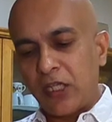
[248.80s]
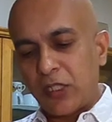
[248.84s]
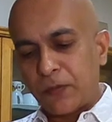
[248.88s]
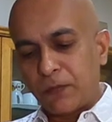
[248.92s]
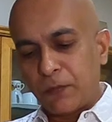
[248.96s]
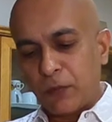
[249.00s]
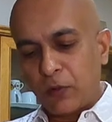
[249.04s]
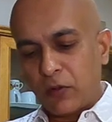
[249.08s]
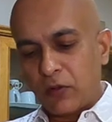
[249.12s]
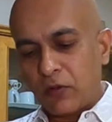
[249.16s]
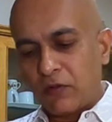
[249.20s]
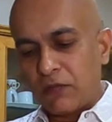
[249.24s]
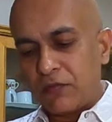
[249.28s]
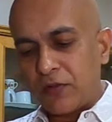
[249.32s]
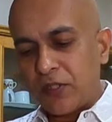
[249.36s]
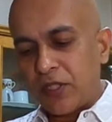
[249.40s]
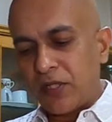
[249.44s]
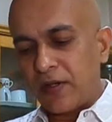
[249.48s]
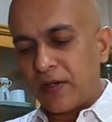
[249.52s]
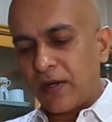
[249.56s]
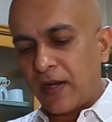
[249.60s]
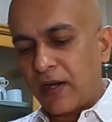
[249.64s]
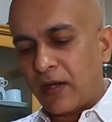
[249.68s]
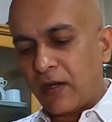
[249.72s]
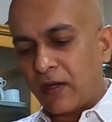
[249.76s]
teaspoon of
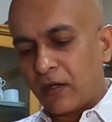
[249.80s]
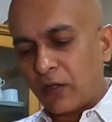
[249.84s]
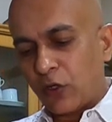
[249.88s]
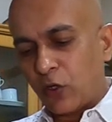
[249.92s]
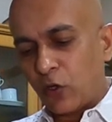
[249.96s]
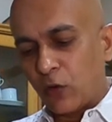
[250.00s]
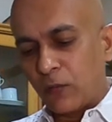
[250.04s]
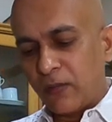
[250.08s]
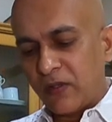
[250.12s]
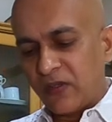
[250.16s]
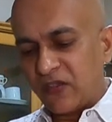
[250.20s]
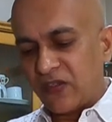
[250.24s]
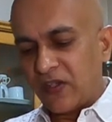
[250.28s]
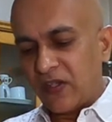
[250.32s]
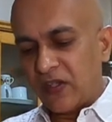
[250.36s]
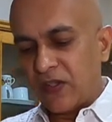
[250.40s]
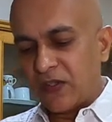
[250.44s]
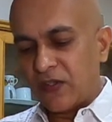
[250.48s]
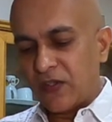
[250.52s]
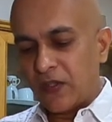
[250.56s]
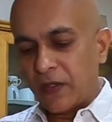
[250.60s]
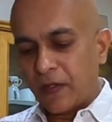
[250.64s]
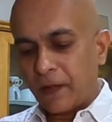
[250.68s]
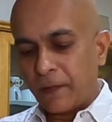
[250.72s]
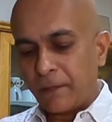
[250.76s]
jeera, cumin
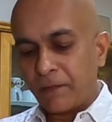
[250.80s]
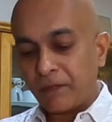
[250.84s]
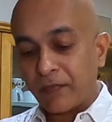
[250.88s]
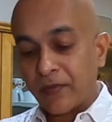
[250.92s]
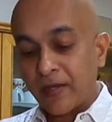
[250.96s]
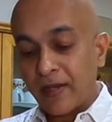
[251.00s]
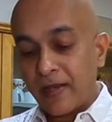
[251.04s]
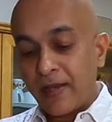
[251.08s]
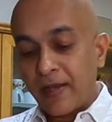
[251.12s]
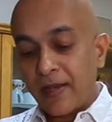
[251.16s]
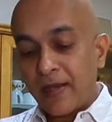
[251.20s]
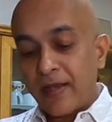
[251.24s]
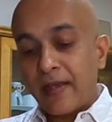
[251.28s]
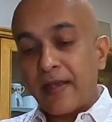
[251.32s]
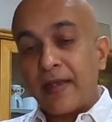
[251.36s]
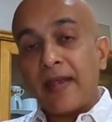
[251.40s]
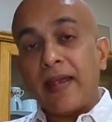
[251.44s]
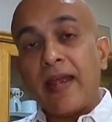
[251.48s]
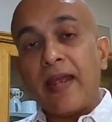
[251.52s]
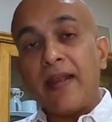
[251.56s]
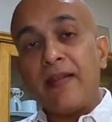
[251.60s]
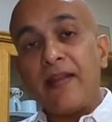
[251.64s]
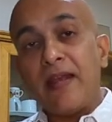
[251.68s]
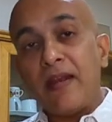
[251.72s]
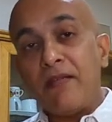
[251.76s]
seeds here.
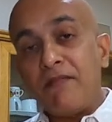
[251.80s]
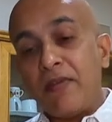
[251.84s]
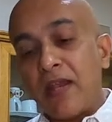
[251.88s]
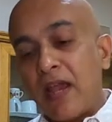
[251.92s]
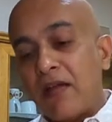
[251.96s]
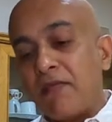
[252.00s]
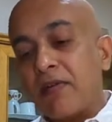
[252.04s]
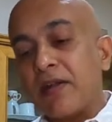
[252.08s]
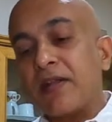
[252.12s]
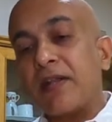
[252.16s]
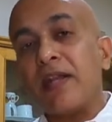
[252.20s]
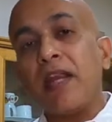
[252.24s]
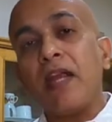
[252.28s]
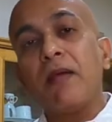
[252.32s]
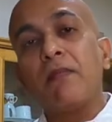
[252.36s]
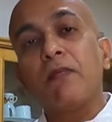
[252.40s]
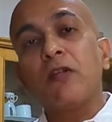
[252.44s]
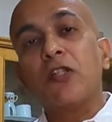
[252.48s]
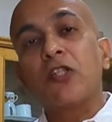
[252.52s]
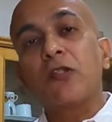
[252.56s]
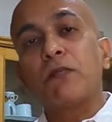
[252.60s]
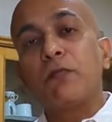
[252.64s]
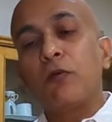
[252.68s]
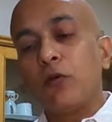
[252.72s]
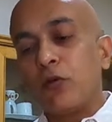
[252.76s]
And then we have a
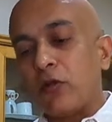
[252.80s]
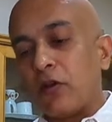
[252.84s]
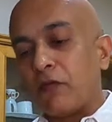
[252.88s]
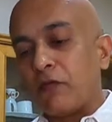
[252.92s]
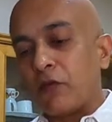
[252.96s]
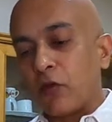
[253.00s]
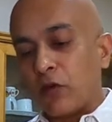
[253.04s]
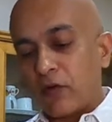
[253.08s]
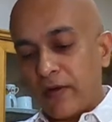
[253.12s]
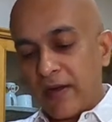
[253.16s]
tablespoon of